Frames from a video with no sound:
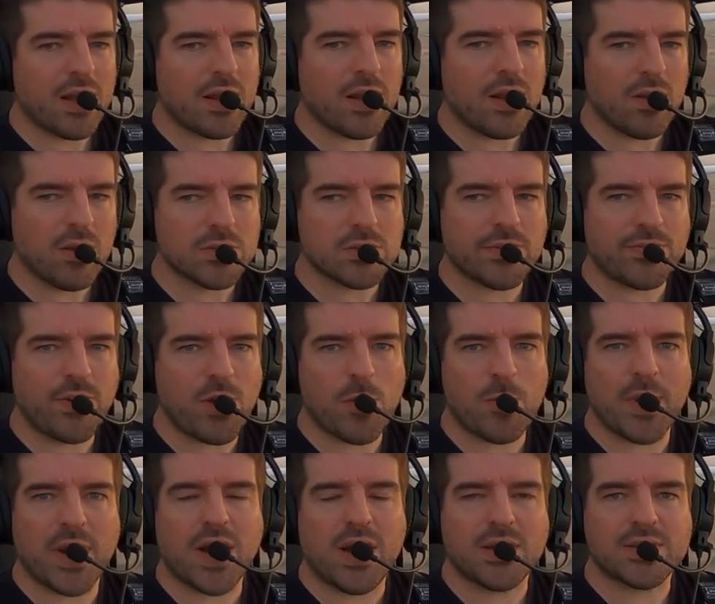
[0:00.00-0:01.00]
lots of you have
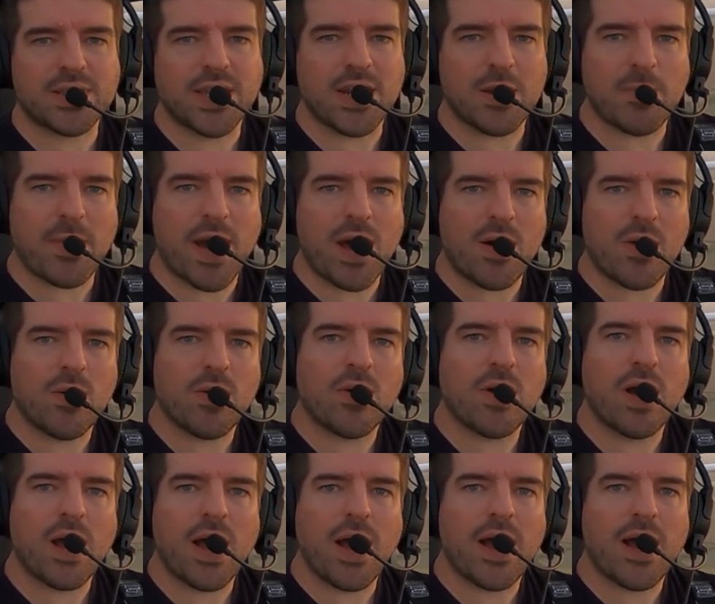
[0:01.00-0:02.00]
been asking about
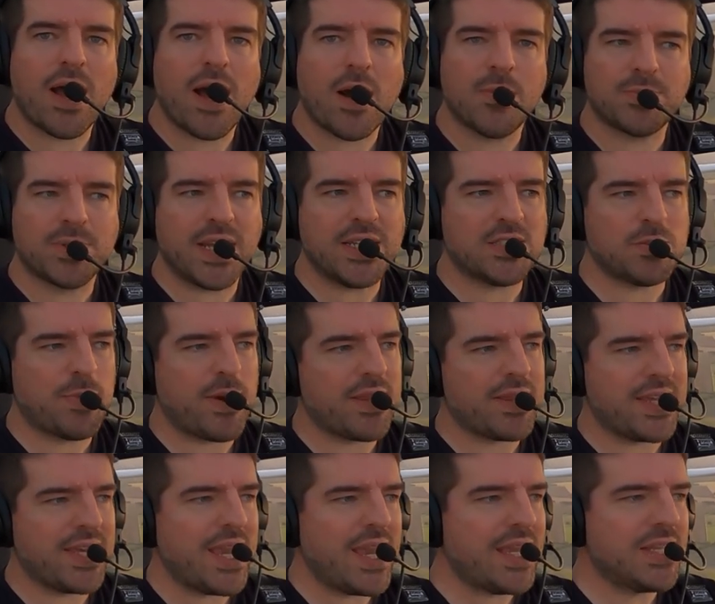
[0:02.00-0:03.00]
uh, updates about
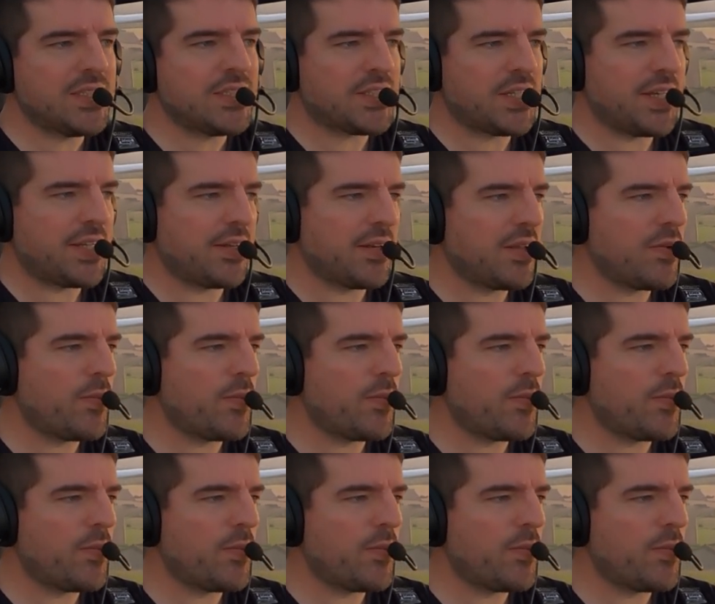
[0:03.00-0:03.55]
the engine,